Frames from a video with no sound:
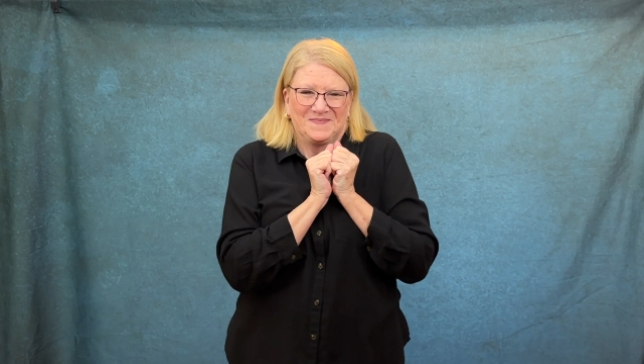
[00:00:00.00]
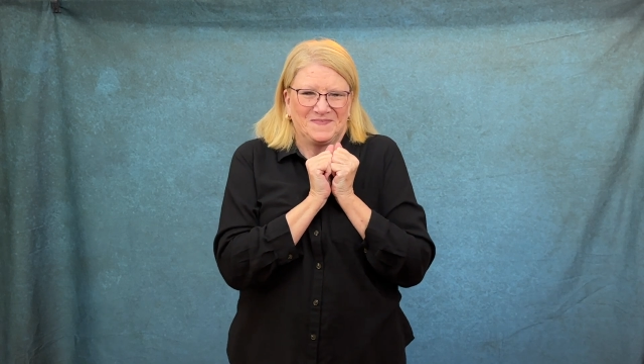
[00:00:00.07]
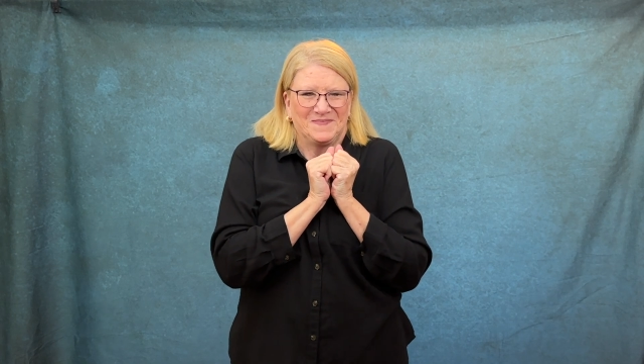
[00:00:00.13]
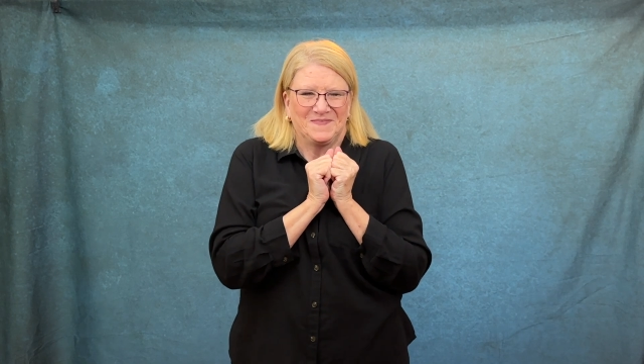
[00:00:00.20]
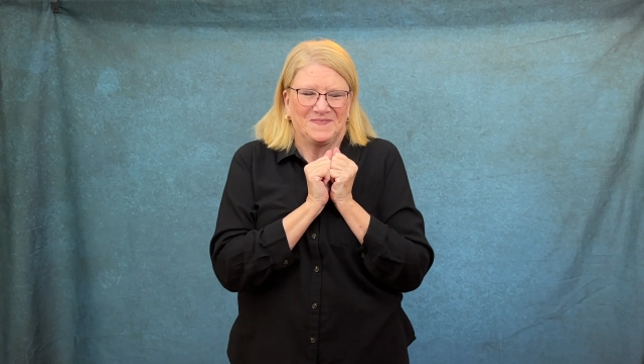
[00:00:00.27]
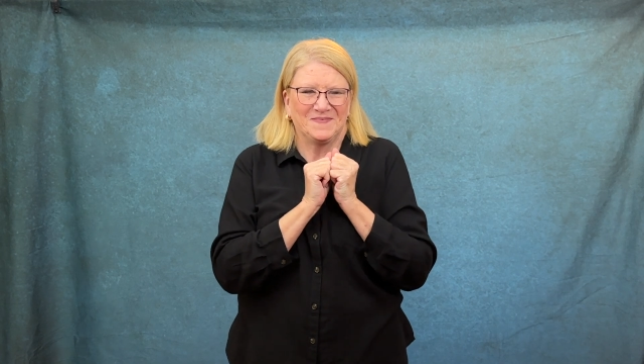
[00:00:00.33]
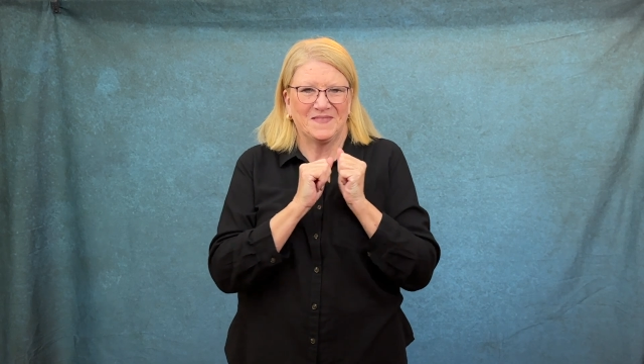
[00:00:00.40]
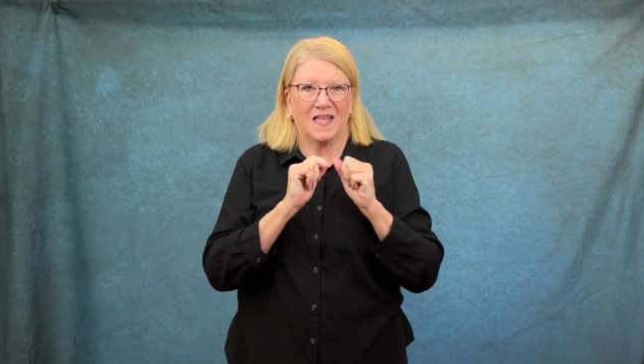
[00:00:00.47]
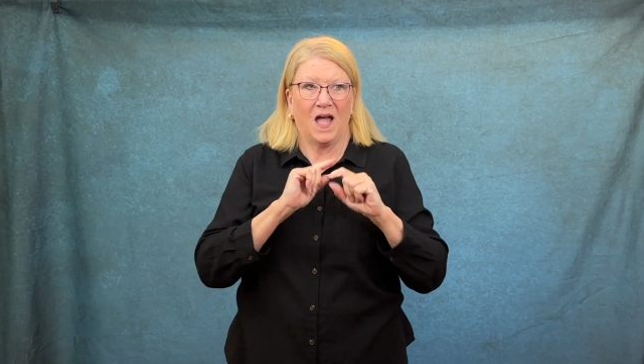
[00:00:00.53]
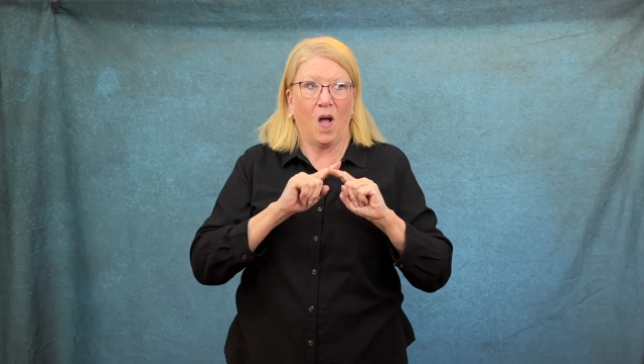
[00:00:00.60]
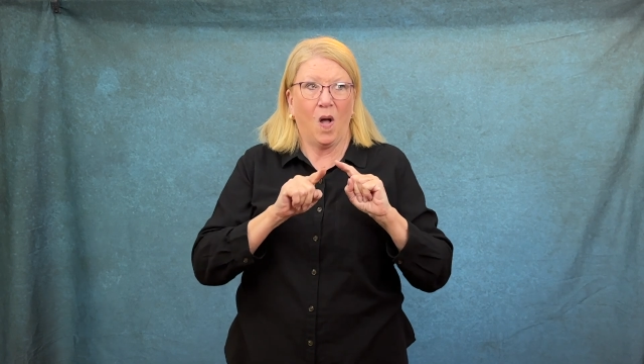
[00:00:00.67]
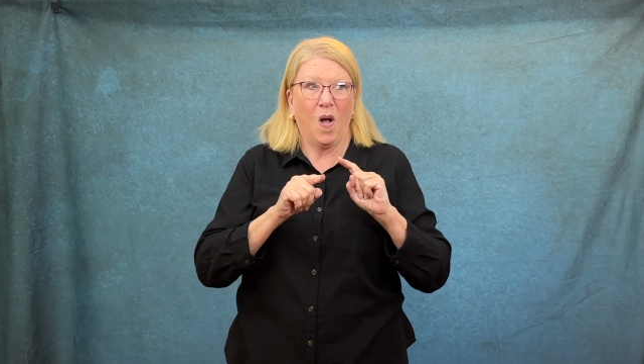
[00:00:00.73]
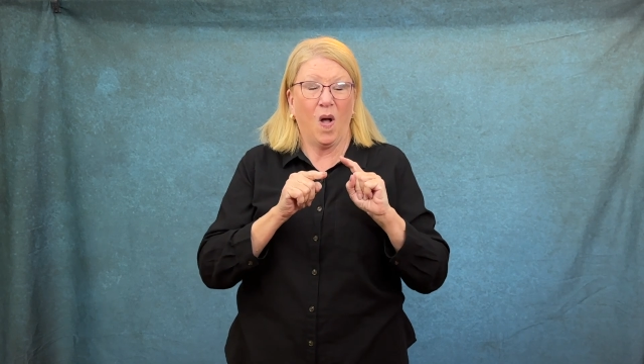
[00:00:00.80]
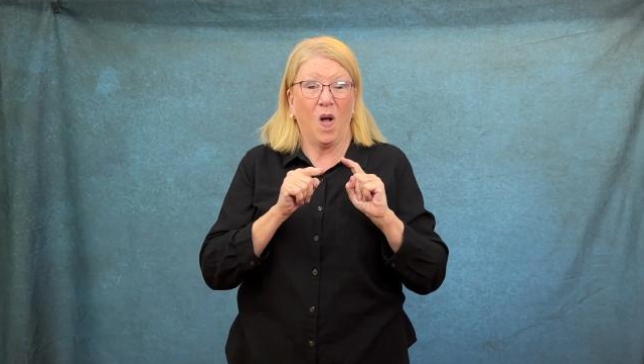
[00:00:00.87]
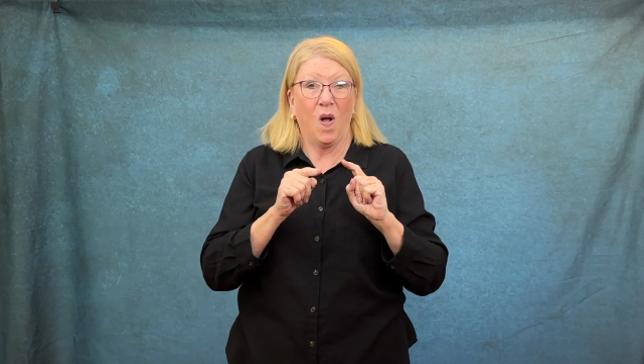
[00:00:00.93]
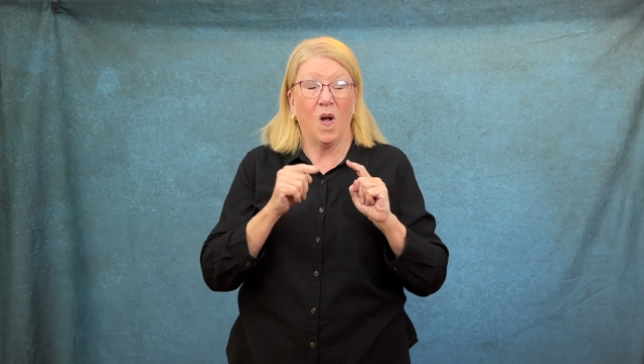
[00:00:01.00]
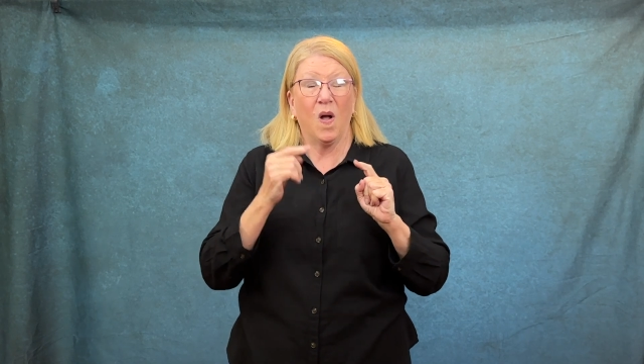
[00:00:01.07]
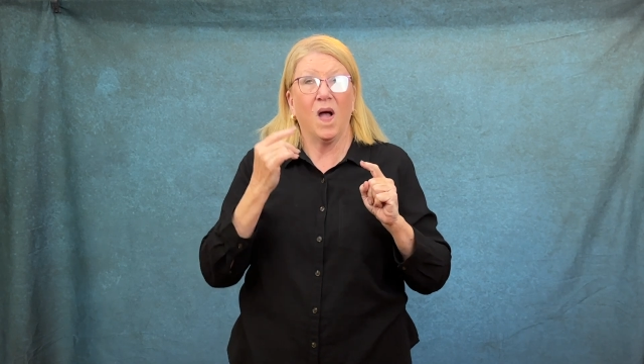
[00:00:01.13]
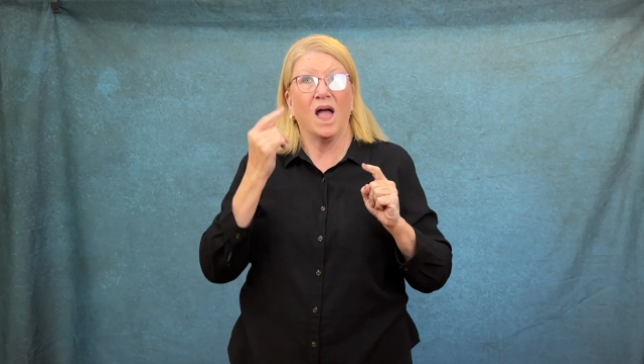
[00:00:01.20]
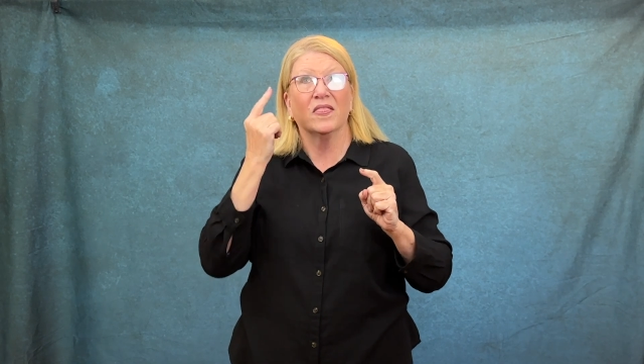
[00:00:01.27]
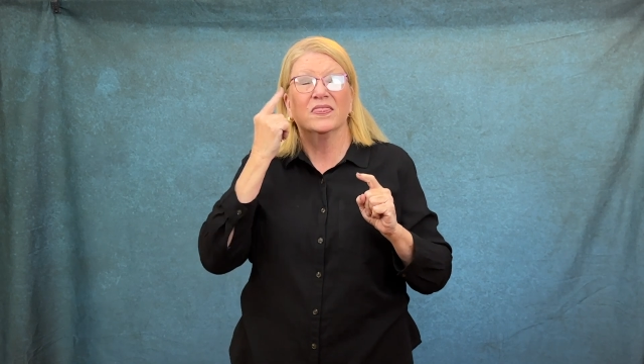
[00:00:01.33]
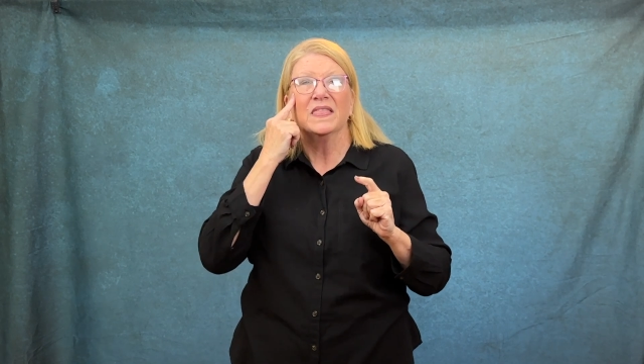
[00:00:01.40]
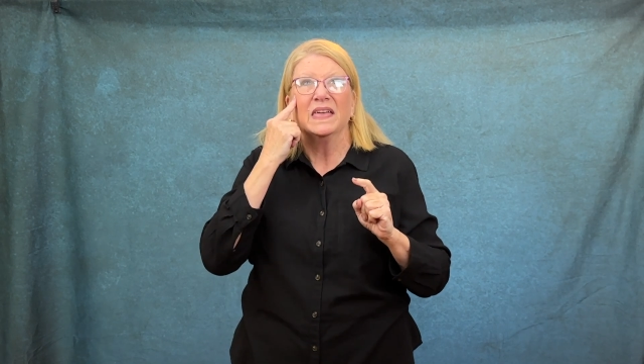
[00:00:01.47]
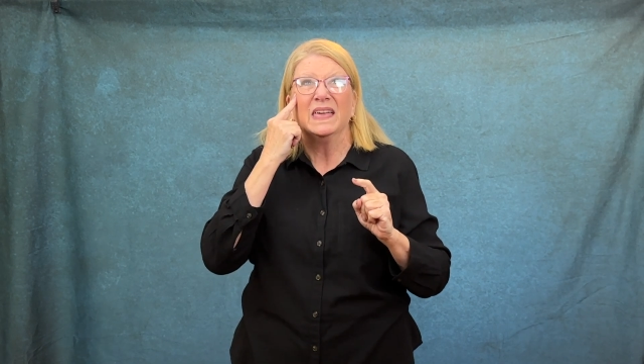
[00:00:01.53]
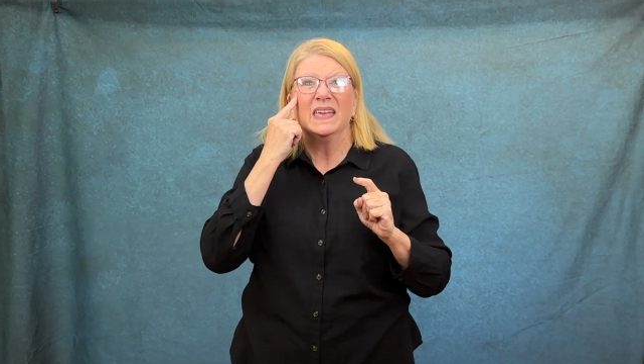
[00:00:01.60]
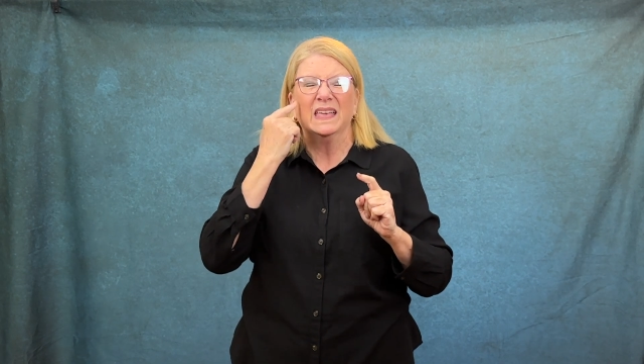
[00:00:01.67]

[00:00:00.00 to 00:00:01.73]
But I always wind up in a